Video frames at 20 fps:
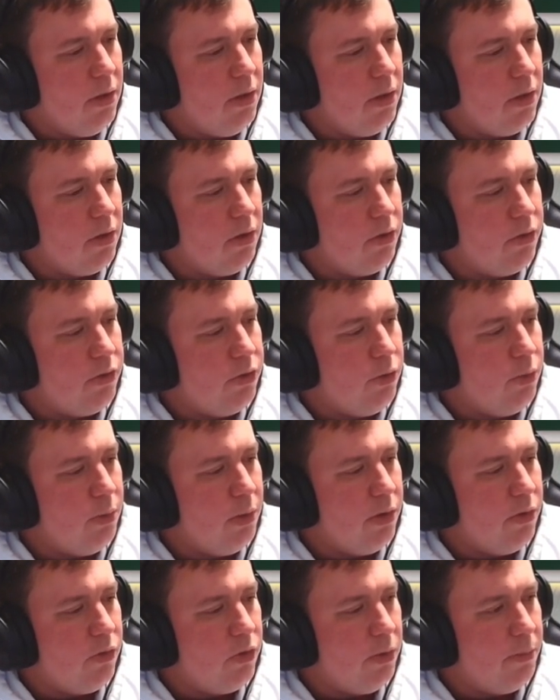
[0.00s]
Got 2
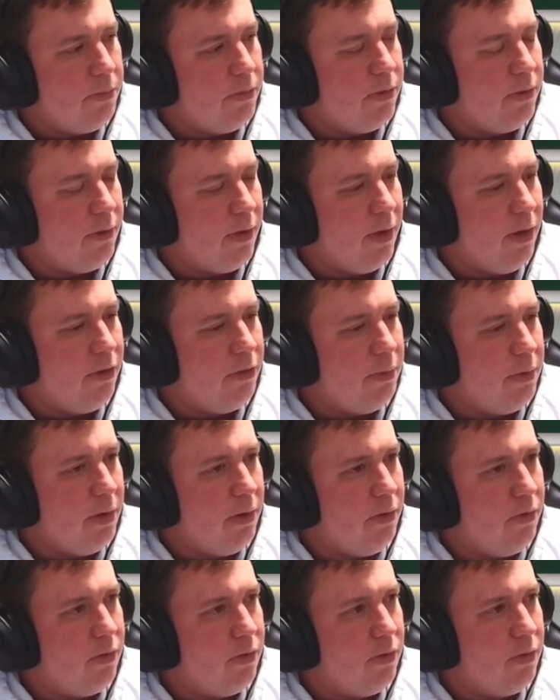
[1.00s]
1-drops in case we
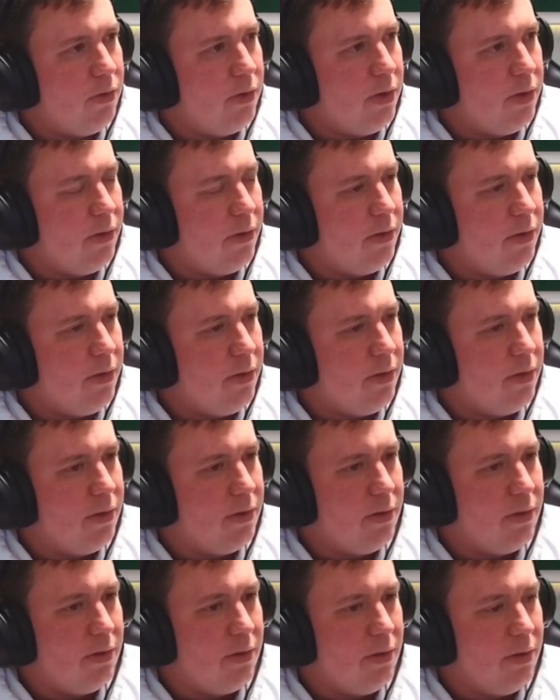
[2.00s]
don't draw another
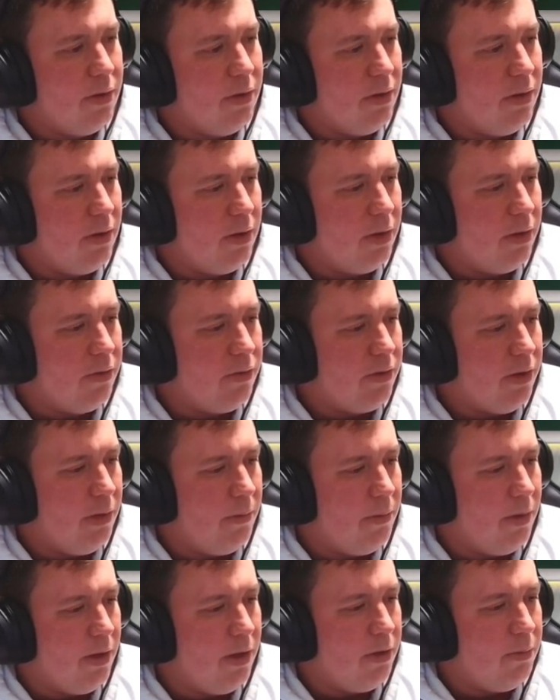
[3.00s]
untapped
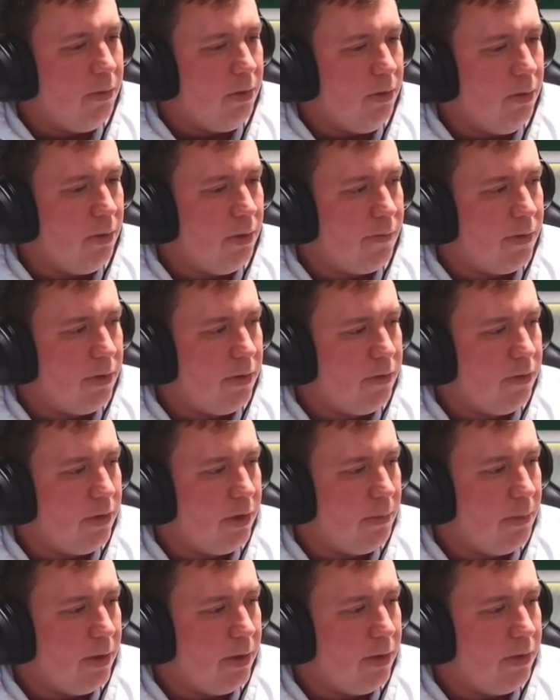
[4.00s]
land. We do have an
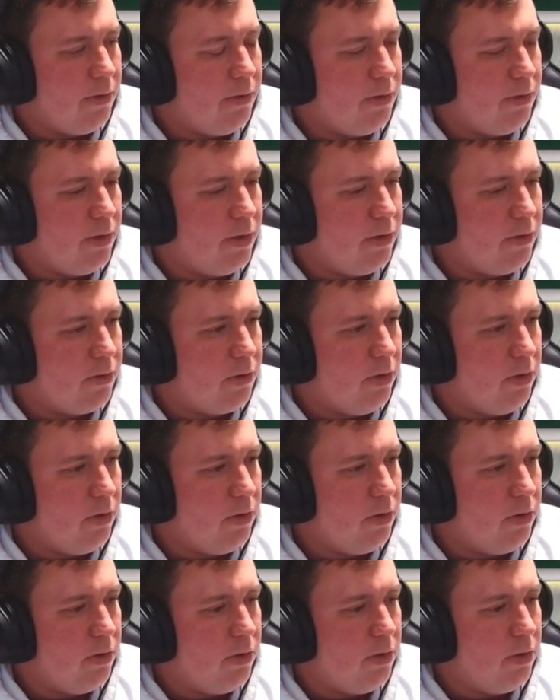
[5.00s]
untapped land, so that's good.
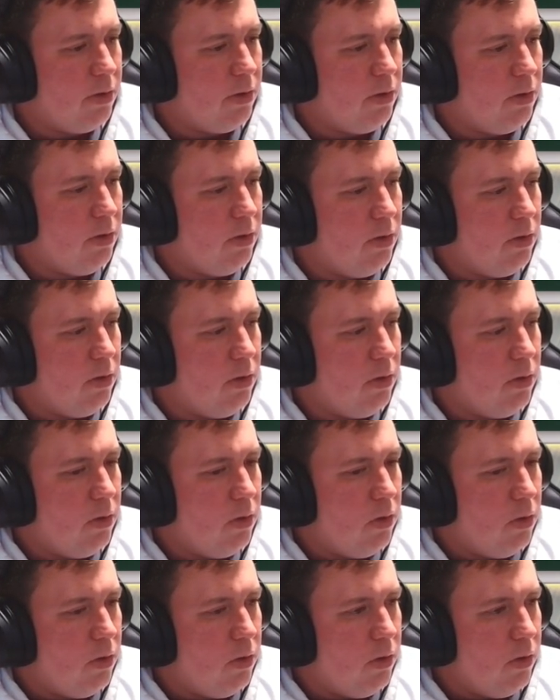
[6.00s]

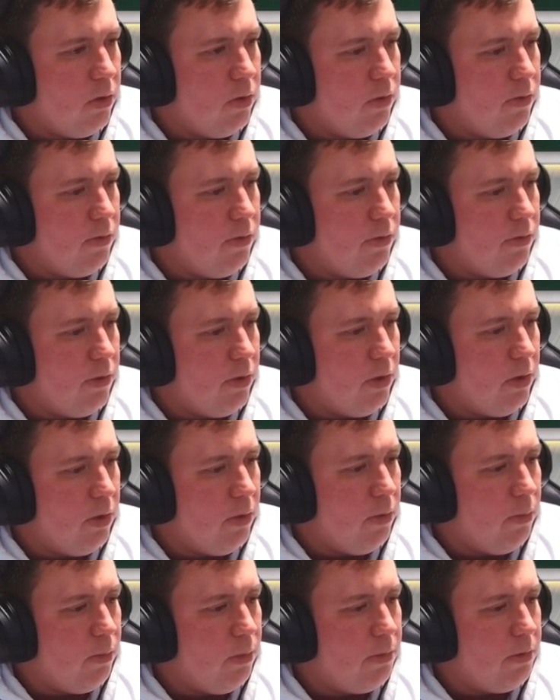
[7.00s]
So
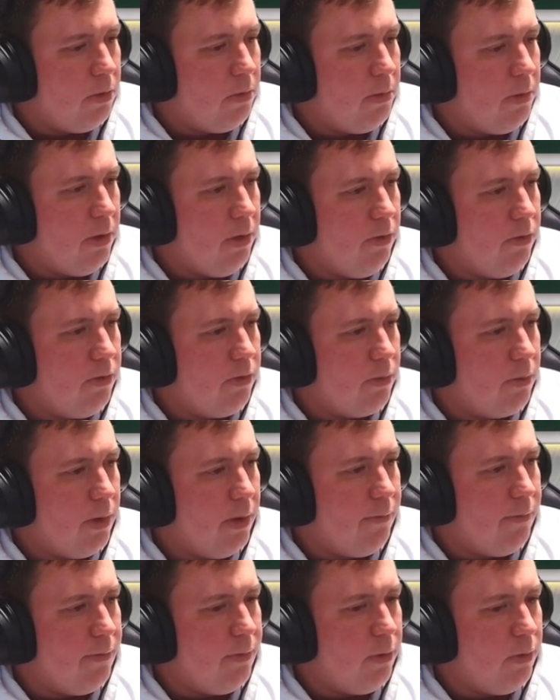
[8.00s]
we'll probably use the
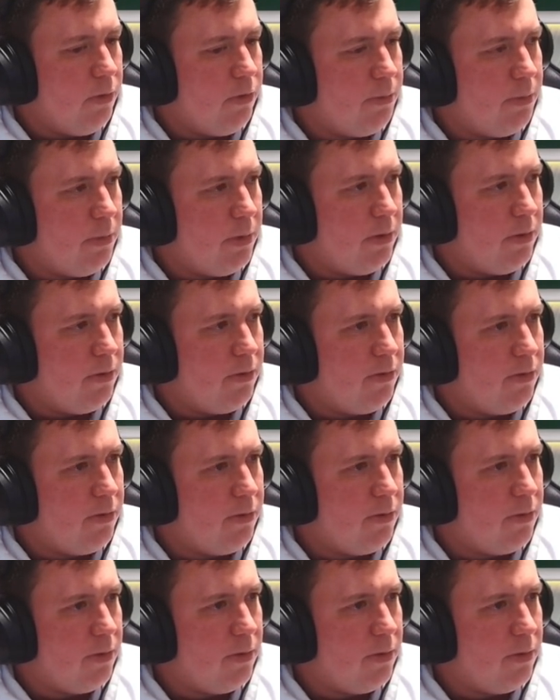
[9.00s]
reinforcements.